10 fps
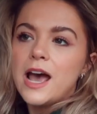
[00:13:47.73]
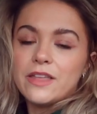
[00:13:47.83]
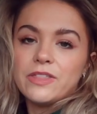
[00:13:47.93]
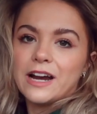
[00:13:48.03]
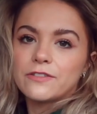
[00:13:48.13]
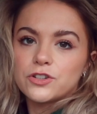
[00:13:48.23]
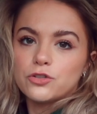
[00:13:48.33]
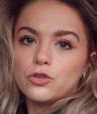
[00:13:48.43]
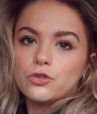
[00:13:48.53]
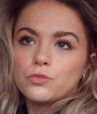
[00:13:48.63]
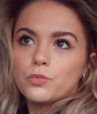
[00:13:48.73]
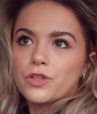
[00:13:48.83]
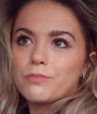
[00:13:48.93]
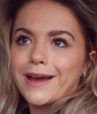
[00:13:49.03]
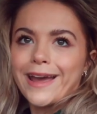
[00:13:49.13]
in the afternoon
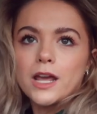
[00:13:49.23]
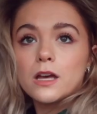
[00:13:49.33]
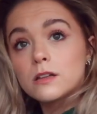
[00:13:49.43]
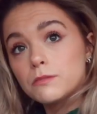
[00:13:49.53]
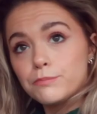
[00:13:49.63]
with my